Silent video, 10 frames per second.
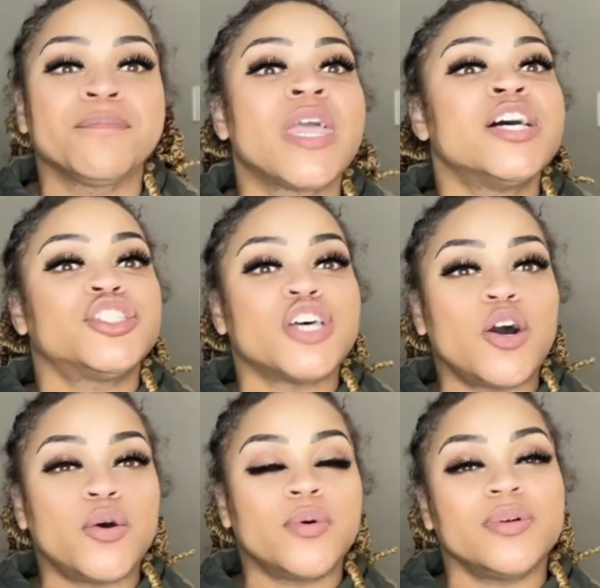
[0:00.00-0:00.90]

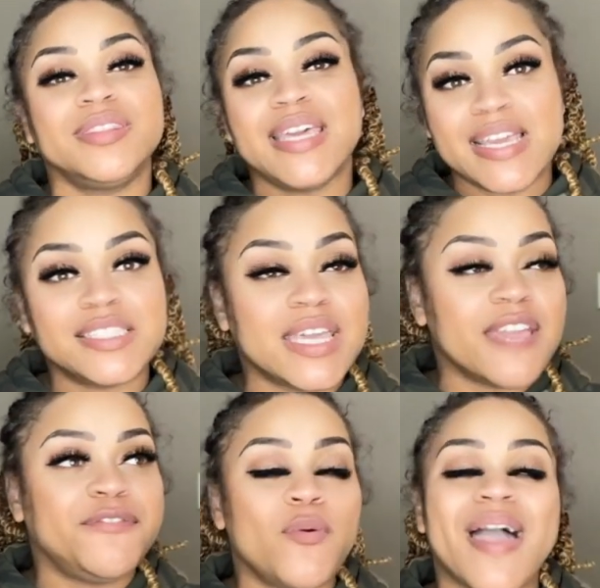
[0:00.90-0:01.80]
So these,
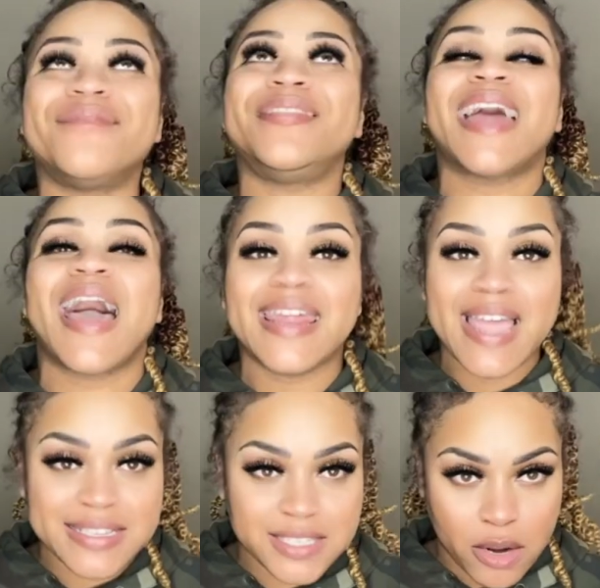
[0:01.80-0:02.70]
if you have not
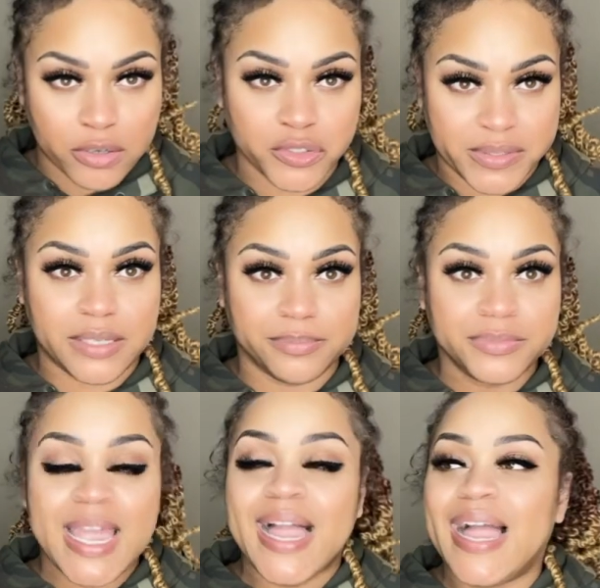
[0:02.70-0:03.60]
had surgery,
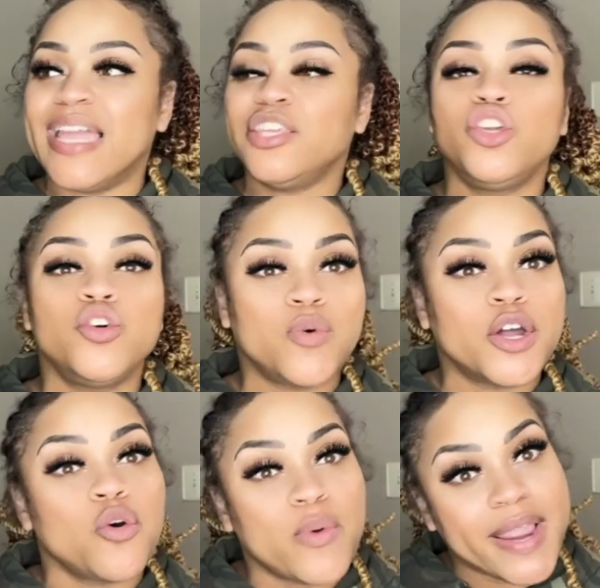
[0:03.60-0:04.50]
and you
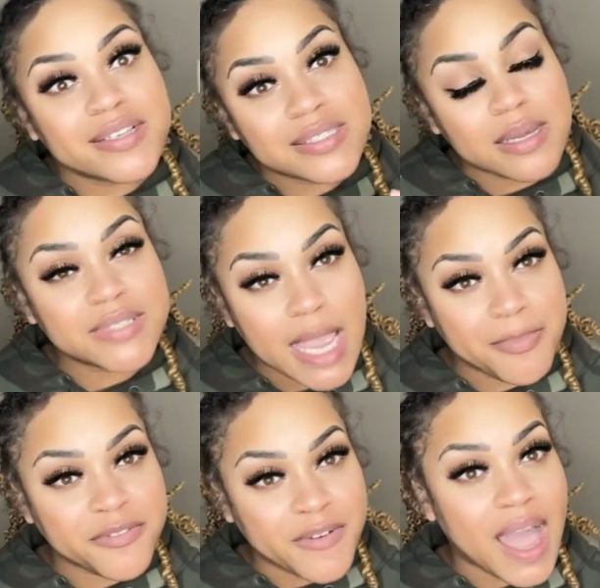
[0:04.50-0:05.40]
want to wear some type
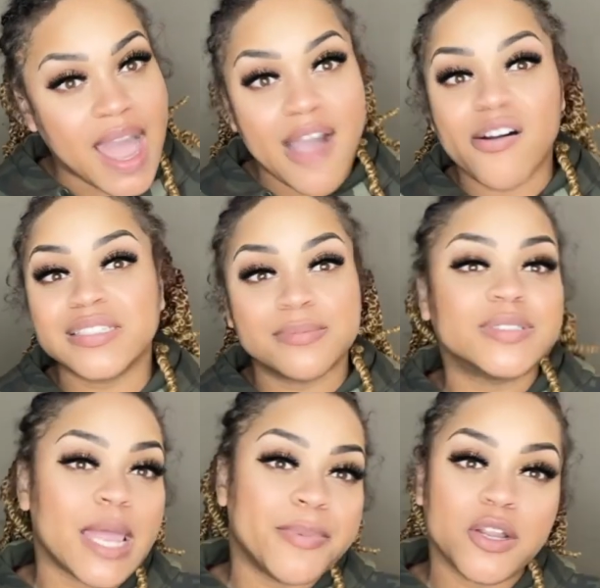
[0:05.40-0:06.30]
of faja or some
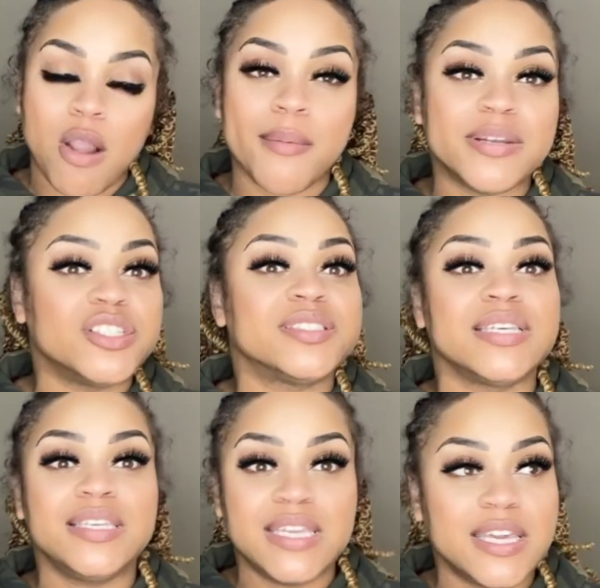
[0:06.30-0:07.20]
type of garment just to
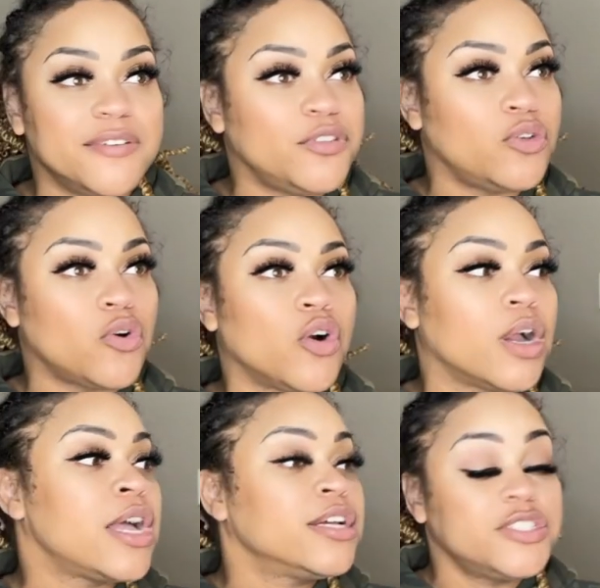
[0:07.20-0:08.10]
give
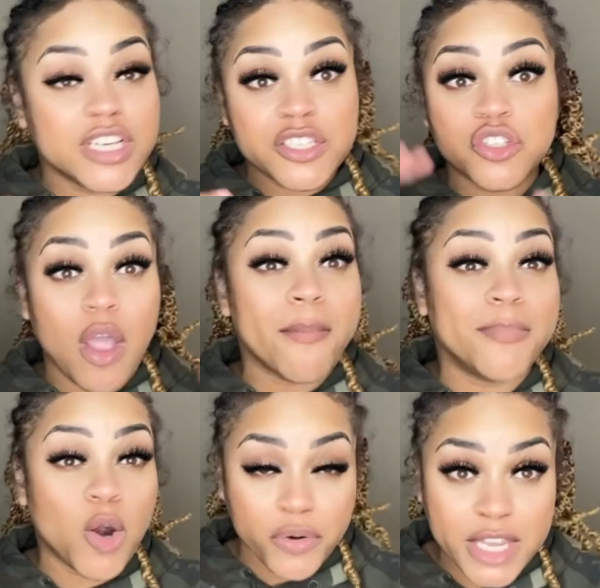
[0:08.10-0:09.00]
your just to start
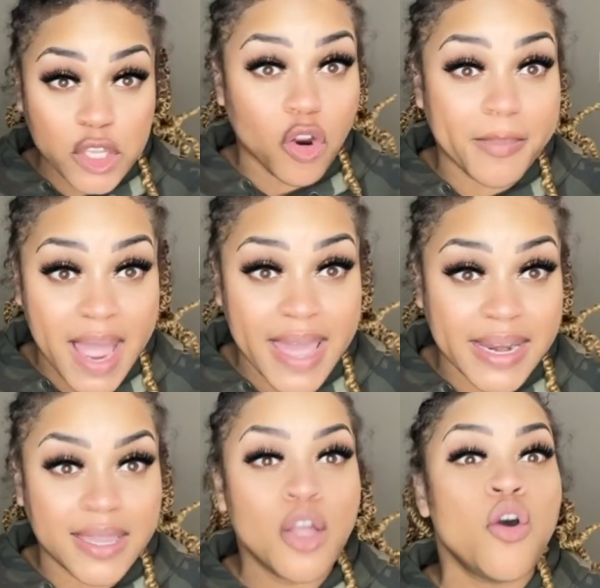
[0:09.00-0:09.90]
molding your
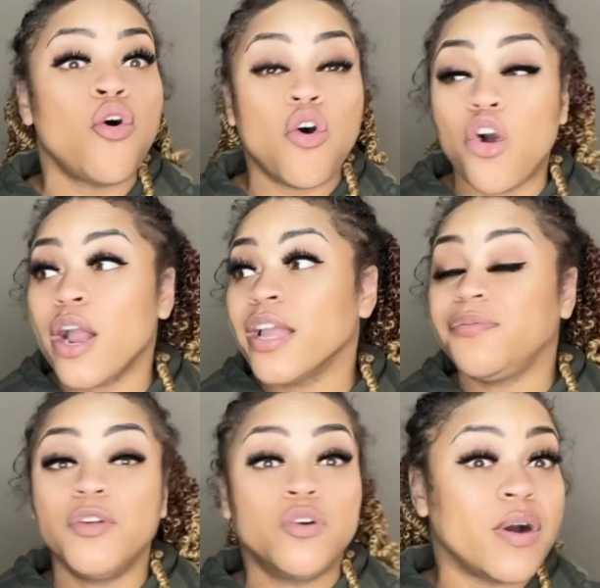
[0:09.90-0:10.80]
body or
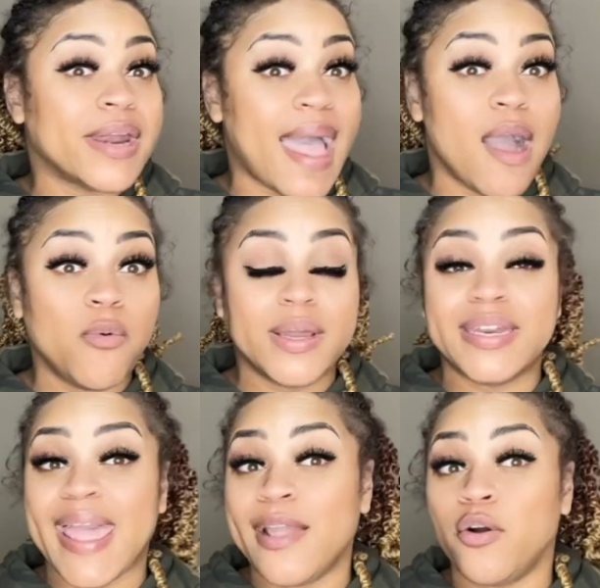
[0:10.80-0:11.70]
if you're going out one
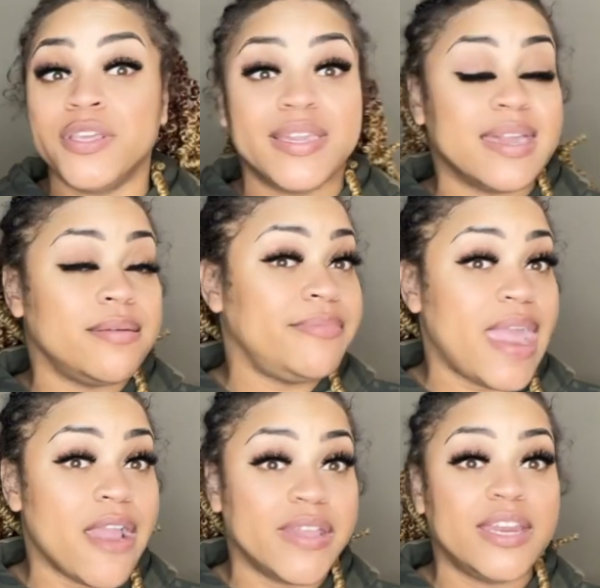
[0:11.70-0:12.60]
day or you're getting
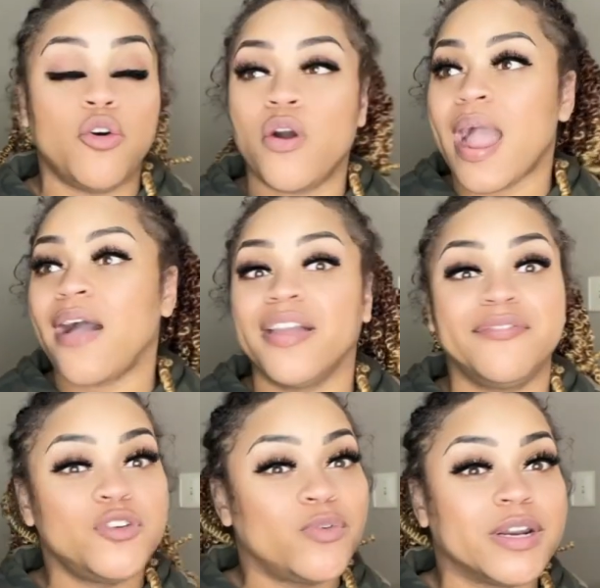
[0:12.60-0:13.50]
married or however
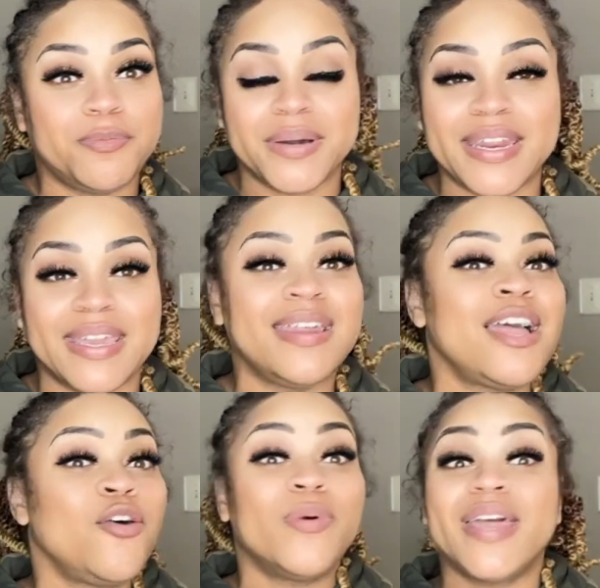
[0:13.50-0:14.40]
you want to put it
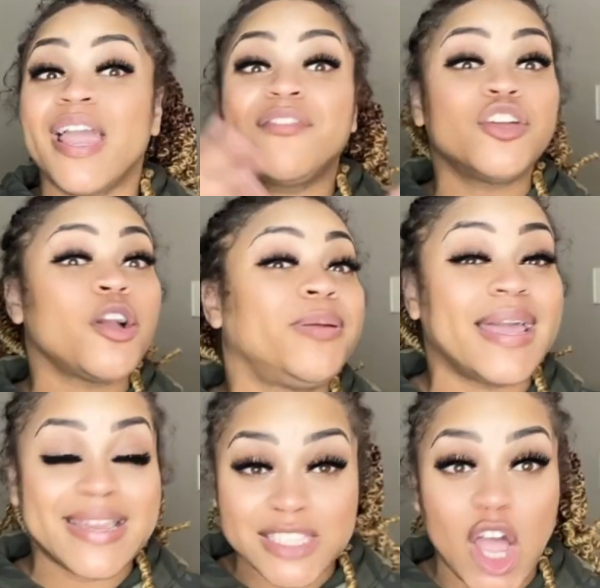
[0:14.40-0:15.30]
whatever your
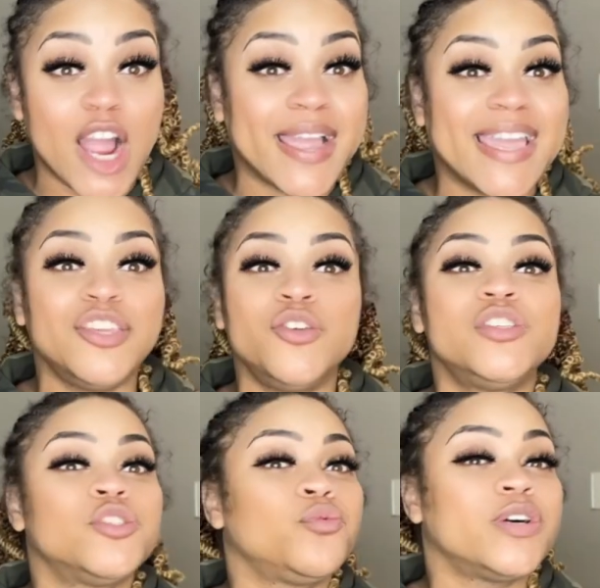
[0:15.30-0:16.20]
plans are and you
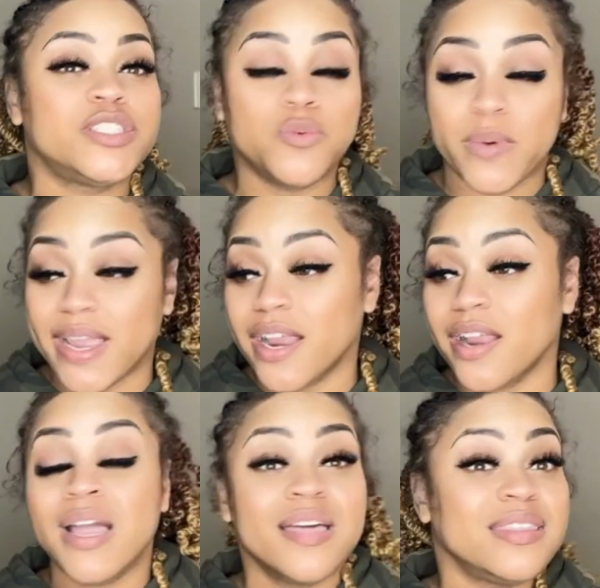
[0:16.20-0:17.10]
just want to
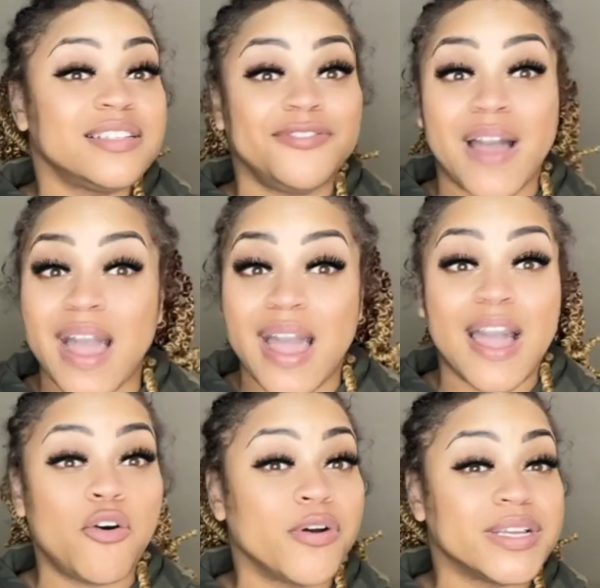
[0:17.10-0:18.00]
wear this
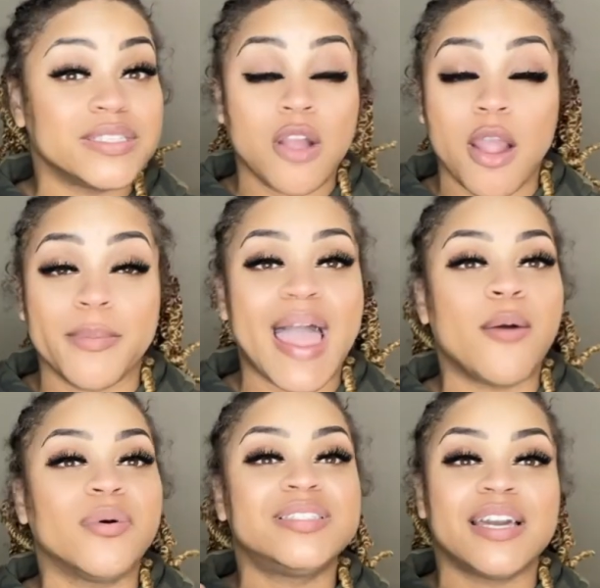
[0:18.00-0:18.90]
faja or this garment i
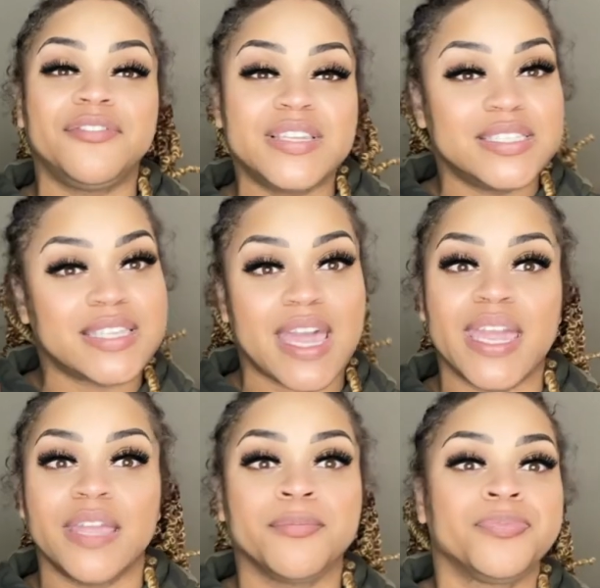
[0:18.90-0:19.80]
would definitely
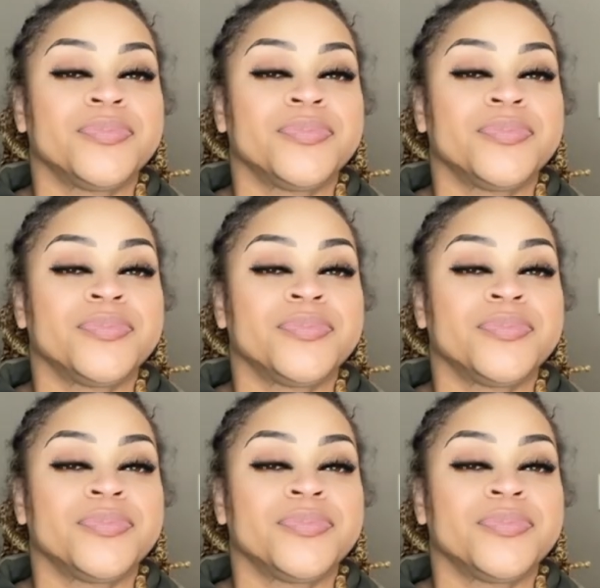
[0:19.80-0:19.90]
say